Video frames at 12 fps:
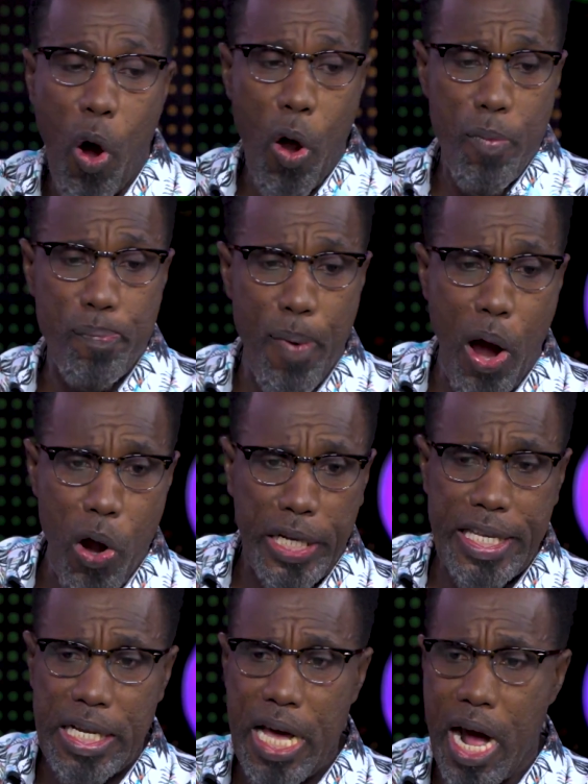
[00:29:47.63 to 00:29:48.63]
Or
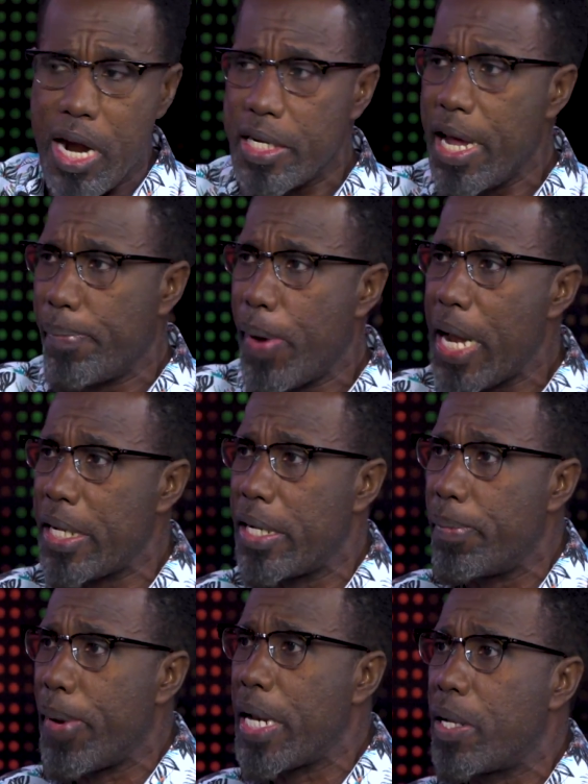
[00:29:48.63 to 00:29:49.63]
kill her, the
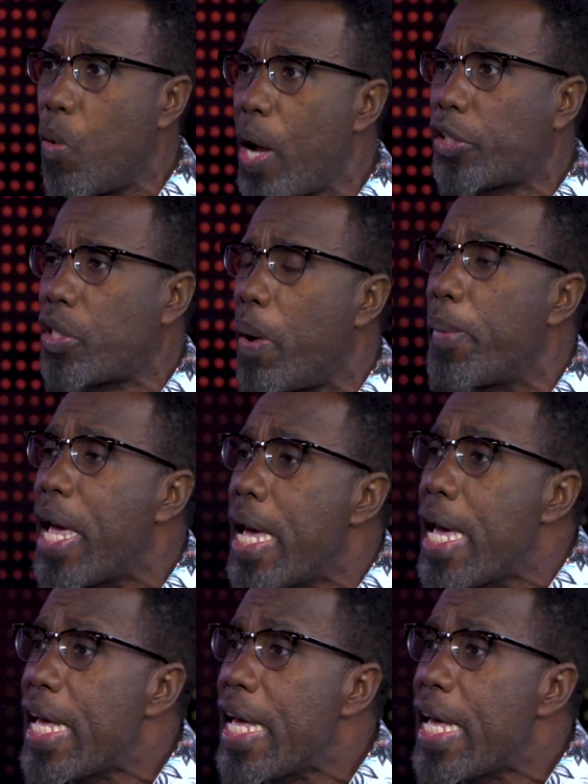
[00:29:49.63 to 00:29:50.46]
man they washed up.